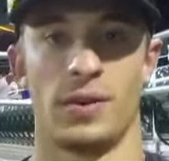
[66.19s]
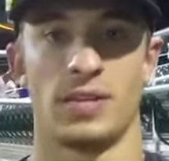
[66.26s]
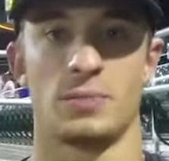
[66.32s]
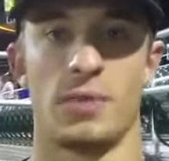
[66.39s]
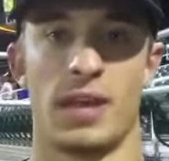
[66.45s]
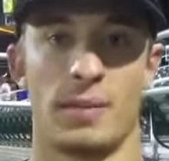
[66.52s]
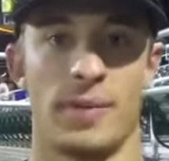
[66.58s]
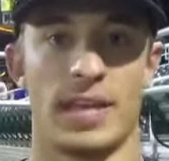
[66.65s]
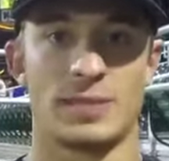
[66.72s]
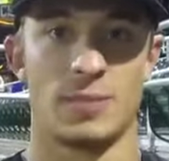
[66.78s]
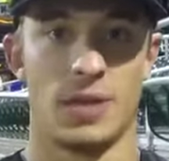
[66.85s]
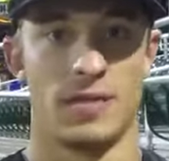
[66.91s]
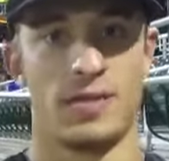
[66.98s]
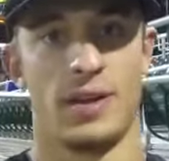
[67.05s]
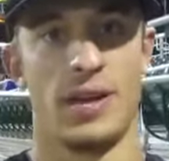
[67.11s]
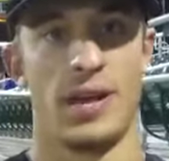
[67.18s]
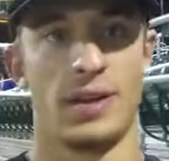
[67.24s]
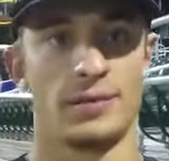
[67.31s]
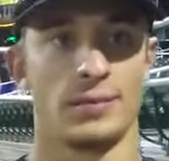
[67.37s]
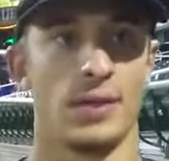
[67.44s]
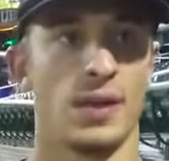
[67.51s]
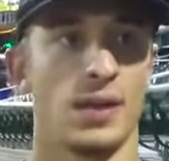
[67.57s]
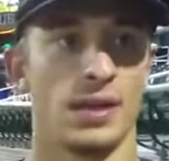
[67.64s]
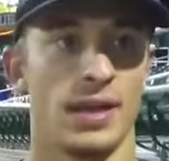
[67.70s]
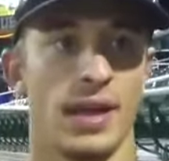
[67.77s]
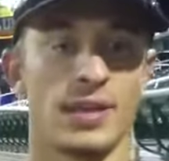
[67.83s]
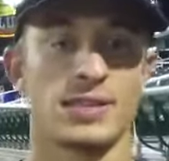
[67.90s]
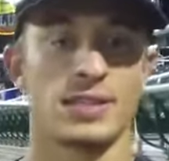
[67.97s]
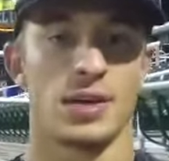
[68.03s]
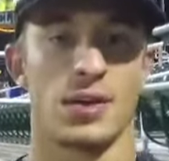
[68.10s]
It's playing baseball every day, and
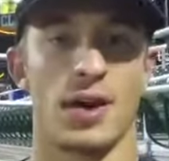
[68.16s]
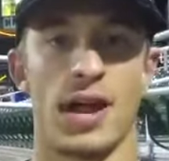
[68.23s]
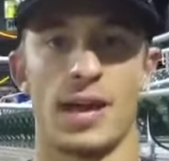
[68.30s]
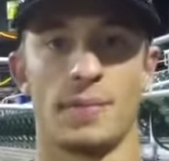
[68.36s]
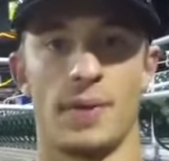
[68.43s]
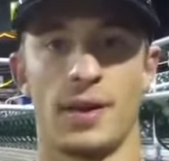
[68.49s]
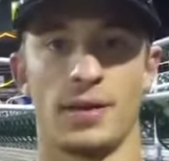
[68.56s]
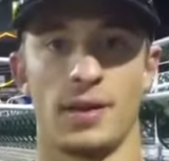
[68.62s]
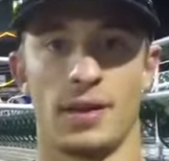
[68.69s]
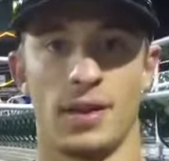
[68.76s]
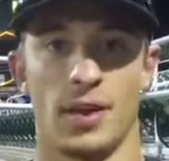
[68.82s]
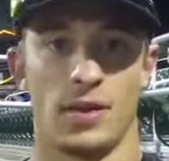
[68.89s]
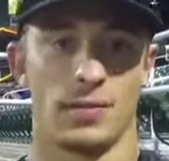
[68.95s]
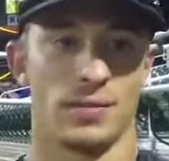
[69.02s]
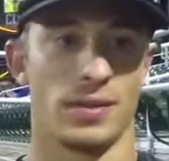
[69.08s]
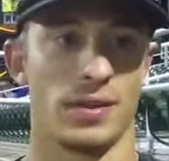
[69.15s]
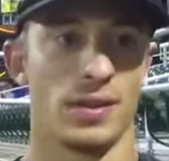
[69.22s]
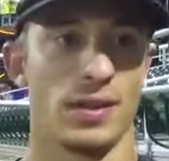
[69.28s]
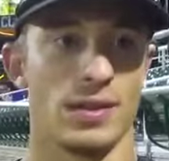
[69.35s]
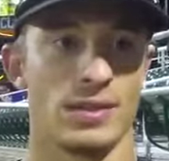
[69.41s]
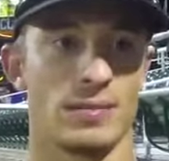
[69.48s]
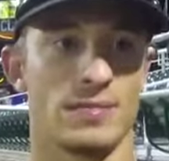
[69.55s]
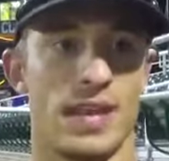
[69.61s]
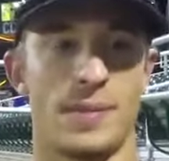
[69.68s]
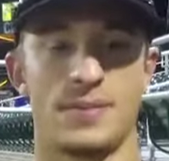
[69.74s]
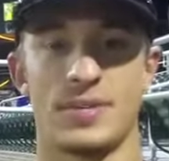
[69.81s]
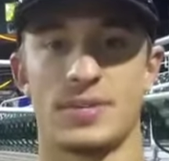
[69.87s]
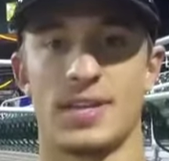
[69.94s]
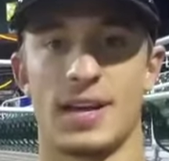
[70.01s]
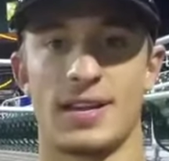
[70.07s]
it's a grind, but, you know, sometimes
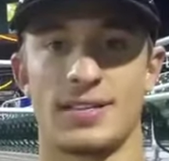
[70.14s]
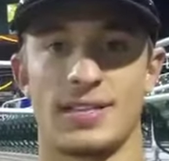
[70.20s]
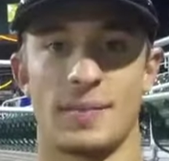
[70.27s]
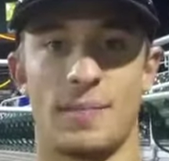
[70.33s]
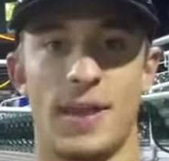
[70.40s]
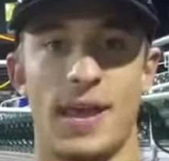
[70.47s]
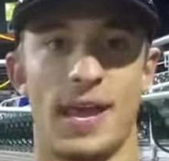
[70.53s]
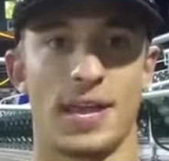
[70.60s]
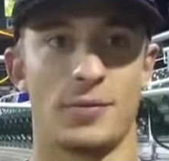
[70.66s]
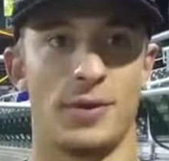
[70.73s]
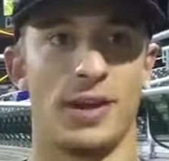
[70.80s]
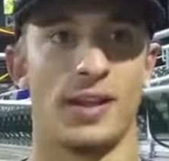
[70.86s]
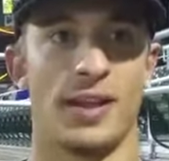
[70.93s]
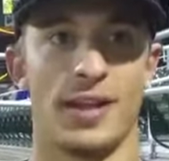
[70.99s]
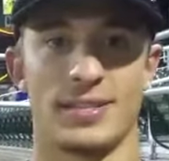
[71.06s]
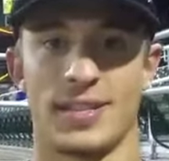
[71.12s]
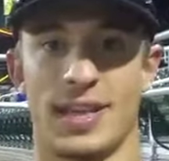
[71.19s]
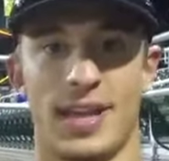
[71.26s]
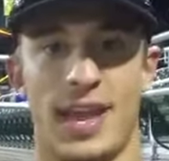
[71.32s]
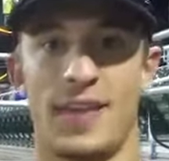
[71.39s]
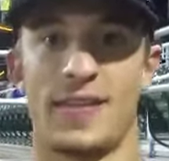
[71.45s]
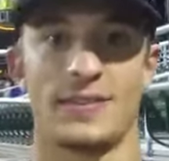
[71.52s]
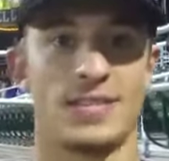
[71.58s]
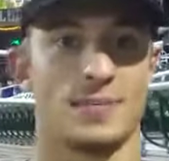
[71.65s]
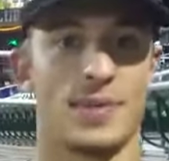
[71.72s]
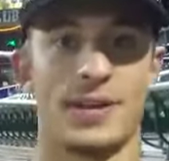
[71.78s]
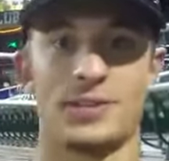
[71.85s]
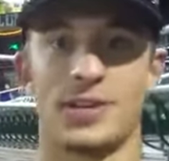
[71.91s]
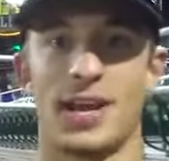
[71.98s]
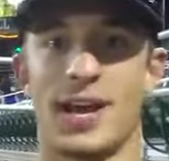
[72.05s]
you just got to sit back and realize, like, hey, this is
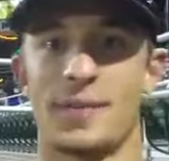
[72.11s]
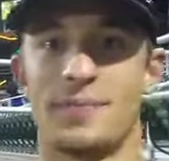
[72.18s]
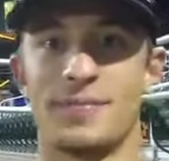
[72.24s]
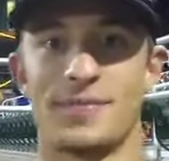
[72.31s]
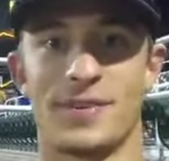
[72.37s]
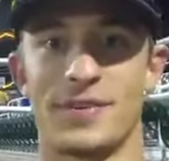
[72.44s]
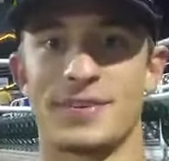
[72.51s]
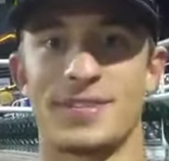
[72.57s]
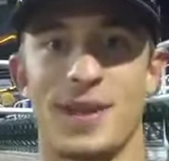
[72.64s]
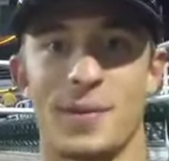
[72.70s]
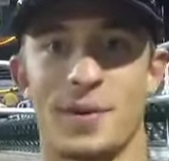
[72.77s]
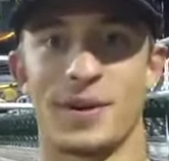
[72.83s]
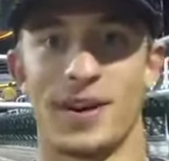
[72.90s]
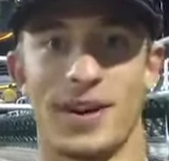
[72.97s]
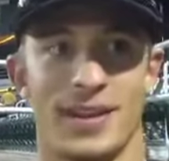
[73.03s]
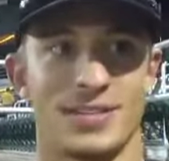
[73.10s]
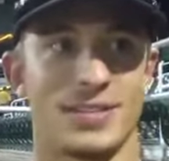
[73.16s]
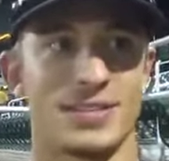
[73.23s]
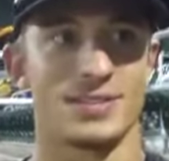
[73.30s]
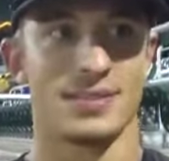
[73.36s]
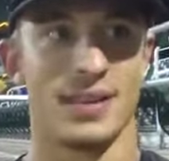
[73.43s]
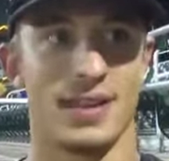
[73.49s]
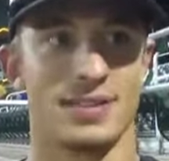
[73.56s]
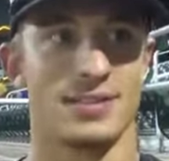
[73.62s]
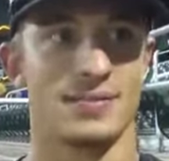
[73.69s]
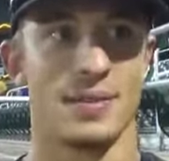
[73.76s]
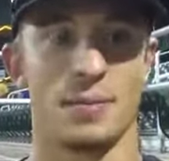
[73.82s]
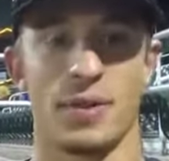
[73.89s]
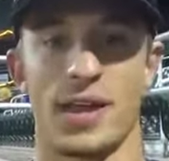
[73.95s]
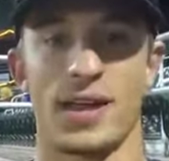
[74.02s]
my job for the summer, and it's
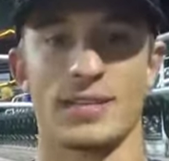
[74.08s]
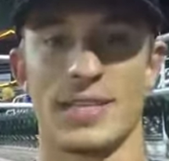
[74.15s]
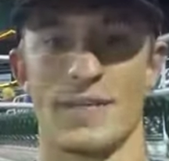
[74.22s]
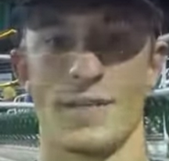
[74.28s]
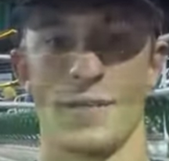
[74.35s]
a blast.